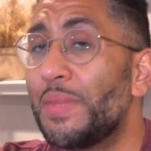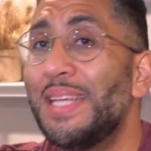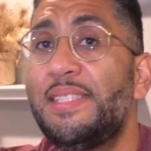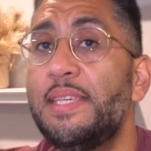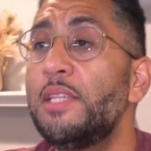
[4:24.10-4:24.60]

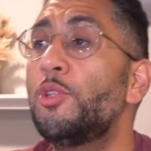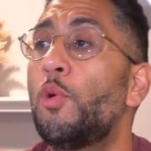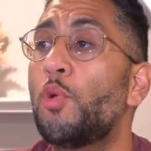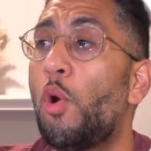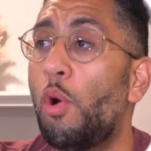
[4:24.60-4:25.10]
it didn't
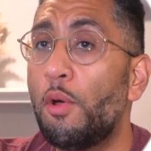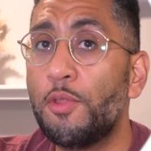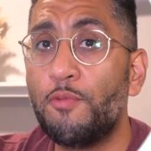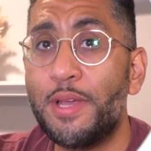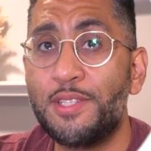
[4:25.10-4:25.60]
load all
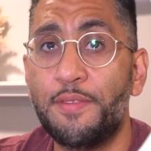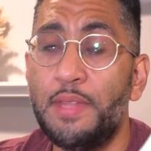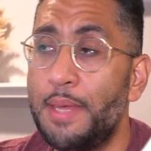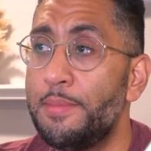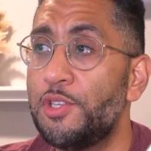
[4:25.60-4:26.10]
the rest of
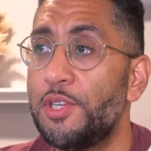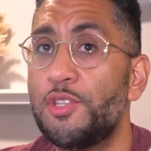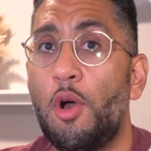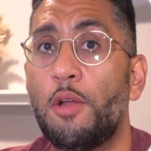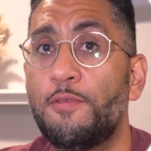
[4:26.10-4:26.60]
the
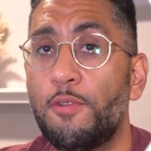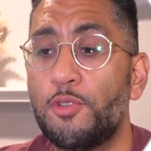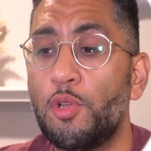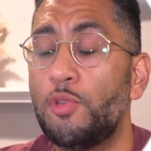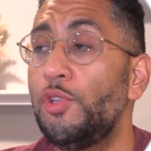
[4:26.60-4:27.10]
images on
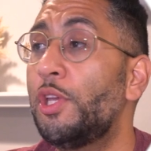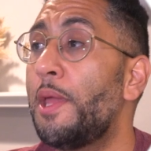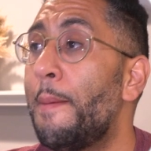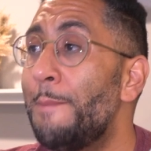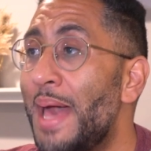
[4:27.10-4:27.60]
first go. So you can
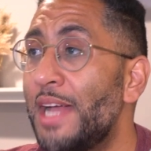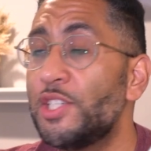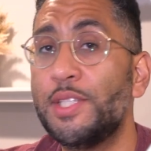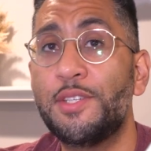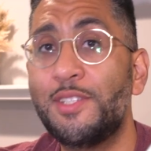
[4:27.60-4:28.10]

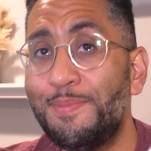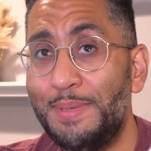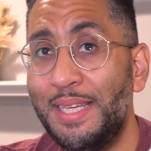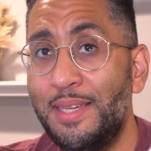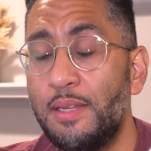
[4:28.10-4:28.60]
imagine the
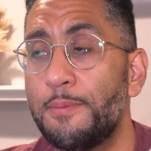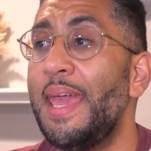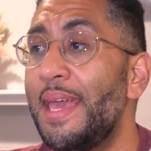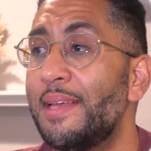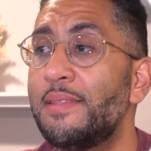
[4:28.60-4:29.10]
speed
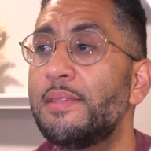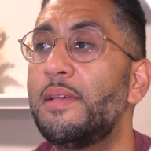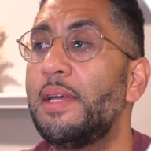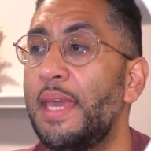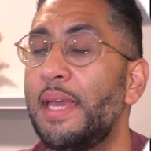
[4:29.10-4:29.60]
and,
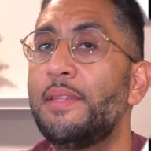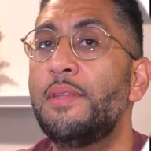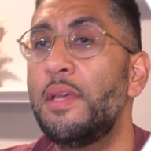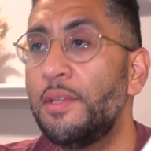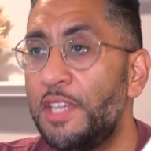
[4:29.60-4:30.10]

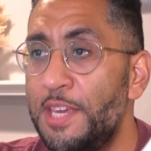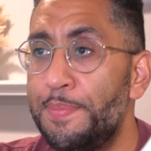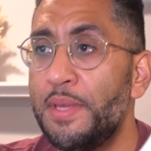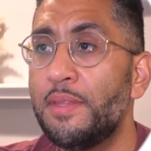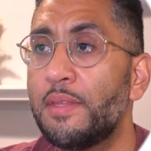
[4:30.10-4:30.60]
again,
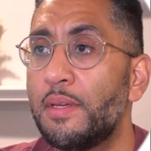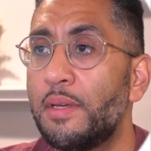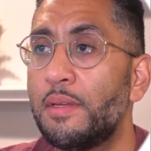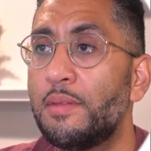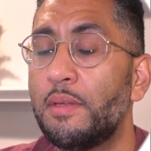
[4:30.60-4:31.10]
keeping
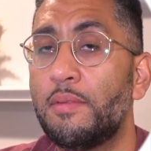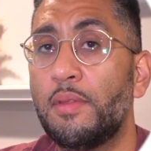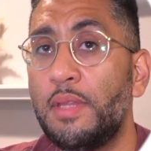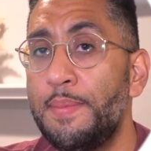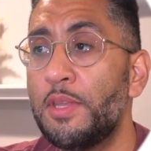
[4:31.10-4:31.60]
the
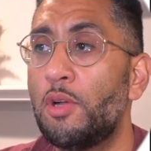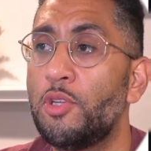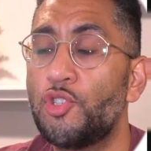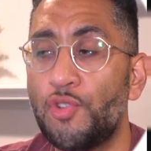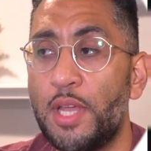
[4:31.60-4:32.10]
limit on
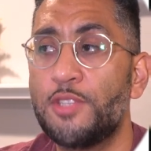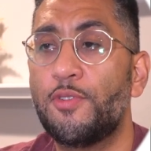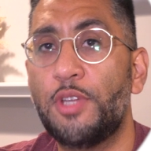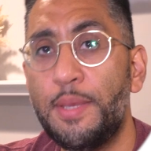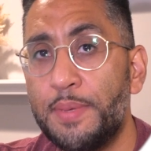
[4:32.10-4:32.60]
your
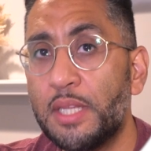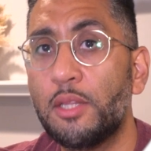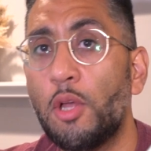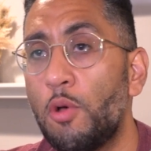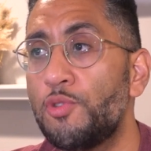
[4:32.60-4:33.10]
transfer, keeping it
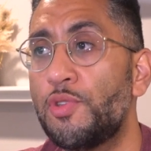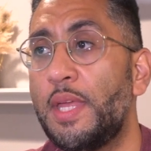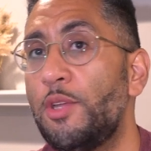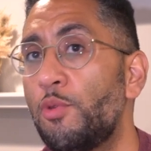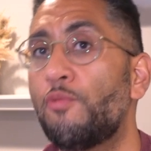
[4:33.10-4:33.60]
low so
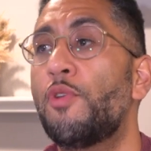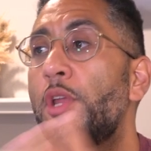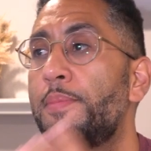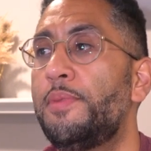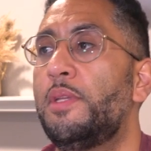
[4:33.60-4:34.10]
that you don't run
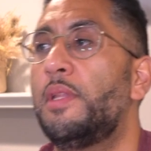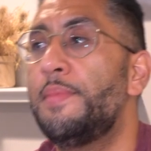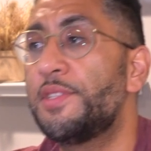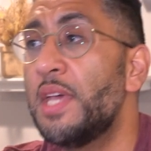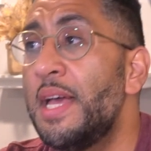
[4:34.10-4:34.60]
up the
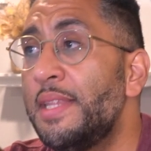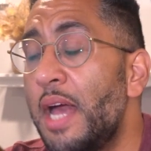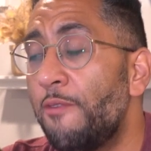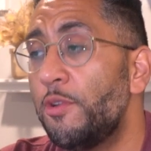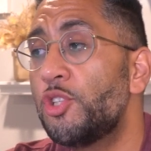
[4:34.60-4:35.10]
limits.
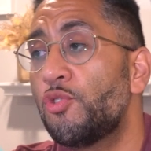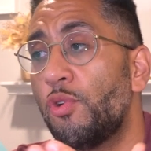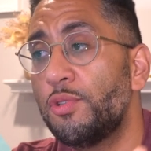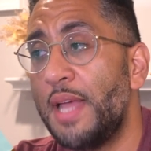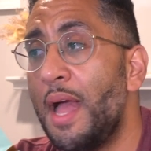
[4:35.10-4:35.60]
Now, if we
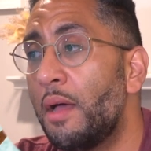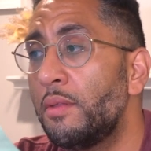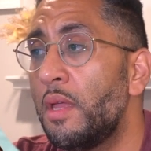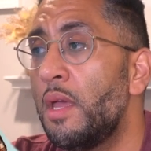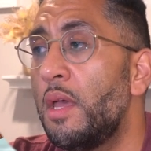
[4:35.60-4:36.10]
scroll down,